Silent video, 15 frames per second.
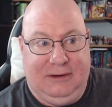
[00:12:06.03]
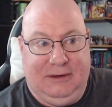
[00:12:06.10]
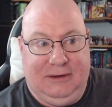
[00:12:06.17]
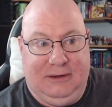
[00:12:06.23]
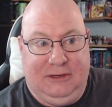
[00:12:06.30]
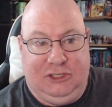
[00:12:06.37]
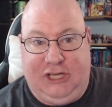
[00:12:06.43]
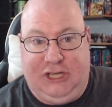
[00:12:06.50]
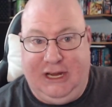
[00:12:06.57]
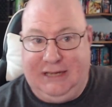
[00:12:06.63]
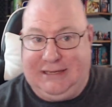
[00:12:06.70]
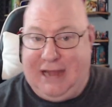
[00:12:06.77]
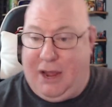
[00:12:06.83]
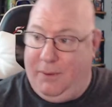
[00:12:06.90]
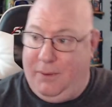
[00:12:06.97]
she's
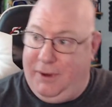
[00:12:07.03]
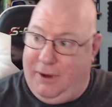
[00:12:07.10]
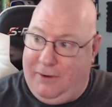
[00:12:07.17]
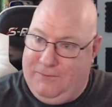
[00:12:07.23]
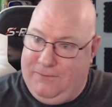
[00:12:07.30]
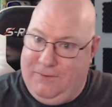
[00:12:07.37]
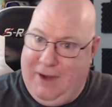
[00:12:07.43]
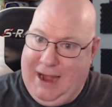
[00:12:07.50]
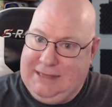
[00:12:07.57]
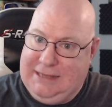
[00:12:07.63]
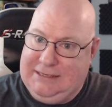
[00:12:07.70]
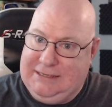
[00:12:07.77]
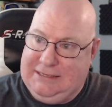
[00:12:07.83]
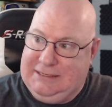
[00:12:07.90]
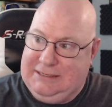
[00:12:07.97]
out with her
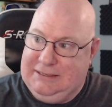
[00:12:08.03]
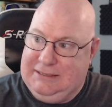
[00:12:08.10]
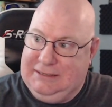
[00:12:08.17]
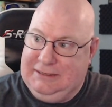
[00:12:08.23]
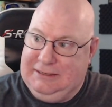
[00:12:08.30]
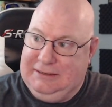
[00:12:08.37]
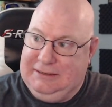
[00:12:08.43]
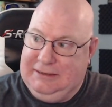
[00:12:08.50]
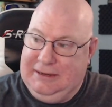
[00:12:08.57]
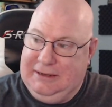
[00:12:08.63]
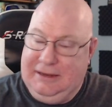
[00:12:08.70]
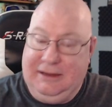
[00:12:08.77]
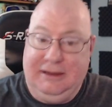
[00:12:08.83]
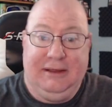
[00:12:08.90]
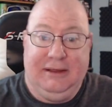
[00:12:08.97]
friends,
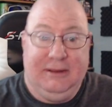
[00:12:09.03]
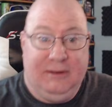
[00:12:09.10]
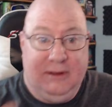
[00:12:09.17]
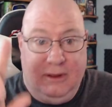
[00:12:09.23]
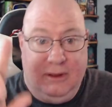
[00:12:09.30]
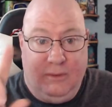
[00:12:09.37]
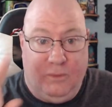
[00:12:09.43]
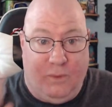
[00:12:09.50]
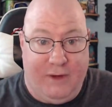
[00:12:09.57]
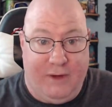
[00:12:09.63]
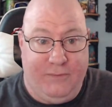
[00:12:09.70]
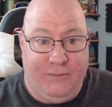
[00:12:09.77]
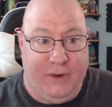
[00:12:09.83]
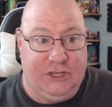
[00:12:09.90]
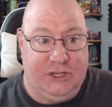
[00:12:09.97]
one
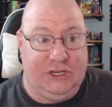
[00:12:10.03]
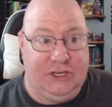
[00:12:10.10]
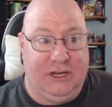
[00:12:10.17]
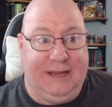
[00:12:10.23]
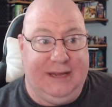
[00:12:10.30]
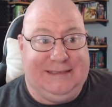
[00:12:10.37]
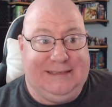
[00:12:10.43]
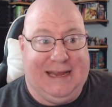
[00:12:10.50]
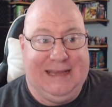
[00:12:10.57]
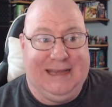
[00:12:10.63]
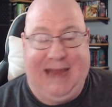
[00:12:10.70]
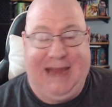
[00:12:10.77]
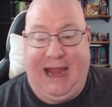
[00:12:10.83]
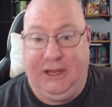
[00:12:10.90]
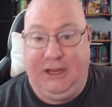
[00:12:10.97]
of which is
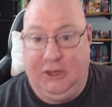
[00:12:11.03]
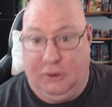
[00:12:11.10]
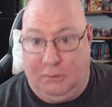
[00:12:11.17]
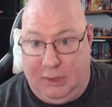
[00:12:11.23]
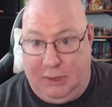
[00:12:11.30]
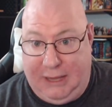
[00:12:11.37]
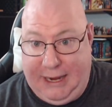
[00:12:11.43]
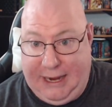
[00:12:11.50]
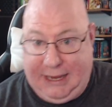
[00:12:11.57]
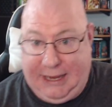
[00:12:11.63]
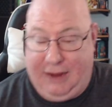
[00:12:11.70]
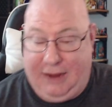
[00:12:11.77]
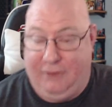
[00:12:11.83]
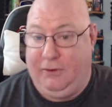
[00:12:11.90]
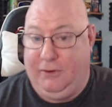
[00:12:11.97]
Daniel Blake.
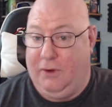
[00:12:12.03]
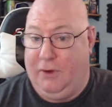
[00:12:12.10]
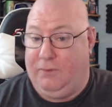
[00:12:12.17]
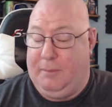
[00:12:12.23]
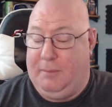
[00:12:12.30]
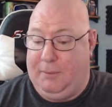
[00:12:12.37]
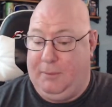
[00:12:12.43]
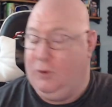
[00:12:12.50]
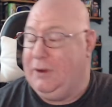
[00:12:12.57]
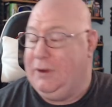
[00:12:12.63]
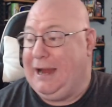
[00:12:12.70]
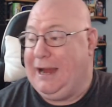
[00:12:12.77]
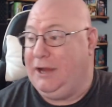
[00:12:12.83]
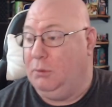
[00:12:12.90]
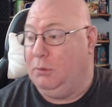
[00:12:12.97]
Now, if you don't remember who
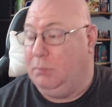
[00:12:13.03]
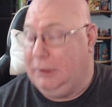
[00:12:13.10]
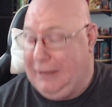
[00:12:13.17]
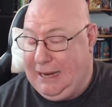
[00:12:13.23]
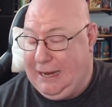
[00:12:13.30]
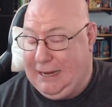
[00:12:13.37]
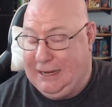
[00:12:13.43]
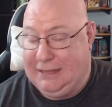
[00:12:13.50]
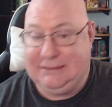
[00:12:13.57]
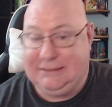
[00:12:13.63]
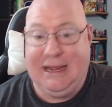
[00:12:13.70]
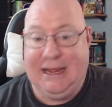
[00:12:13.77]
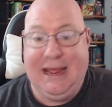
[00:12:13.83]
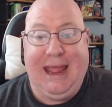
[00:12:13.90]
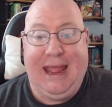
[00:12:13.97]
Daniel Blake is,
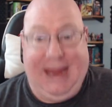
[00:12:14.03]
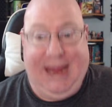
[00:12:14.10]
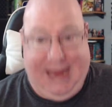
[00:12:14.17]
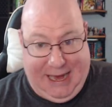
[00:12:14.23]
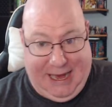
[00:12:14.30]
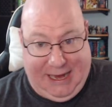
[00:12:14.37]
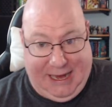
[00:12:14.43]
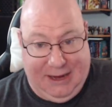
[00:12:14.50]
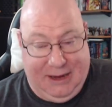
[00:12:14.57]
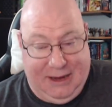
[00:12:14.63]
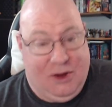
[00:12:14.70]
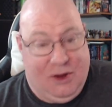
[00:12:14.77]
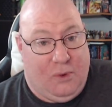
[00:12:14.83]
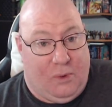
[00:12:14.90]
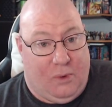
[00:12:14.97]
he
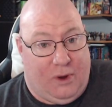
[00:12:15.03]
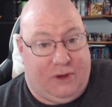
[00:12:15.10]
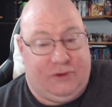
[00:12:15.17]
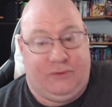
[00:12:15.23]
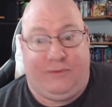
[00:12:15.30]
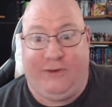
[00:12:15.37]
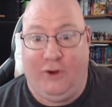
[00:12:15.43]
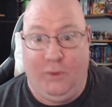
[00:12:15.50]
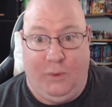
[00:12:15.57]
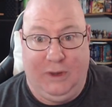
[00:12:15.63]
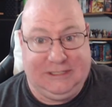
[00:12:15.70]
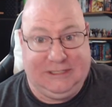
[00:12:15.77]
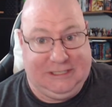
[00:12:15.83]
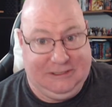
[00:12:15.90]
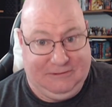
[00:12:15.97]
works for
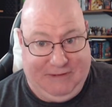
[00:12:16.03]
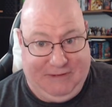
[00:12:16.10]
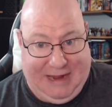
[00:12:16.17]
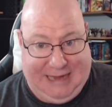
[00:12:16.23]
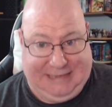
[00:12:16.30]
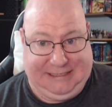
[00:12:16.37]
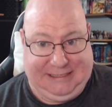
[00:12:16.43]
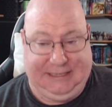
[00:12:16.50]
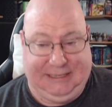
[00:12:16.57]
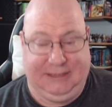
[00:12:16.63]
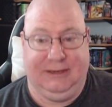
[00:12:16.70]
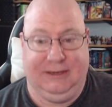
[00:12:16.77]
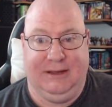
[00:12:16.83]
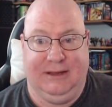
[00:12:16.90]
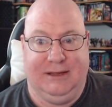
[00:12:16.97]
Wilson Fisk,
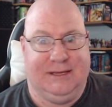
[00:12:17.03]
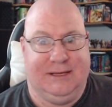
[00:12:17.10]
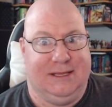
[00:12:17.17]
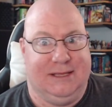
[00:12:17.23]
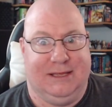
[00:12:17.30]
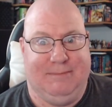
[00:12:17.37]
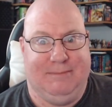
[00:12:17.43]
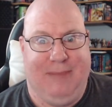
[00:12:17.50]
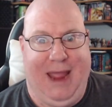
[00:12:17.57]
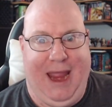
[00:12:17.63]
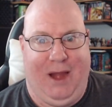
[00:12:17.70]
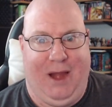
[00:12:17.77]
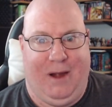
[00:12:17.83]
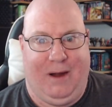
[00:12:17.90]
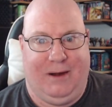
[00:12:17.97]
the
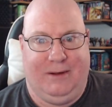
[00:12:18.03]
mayor.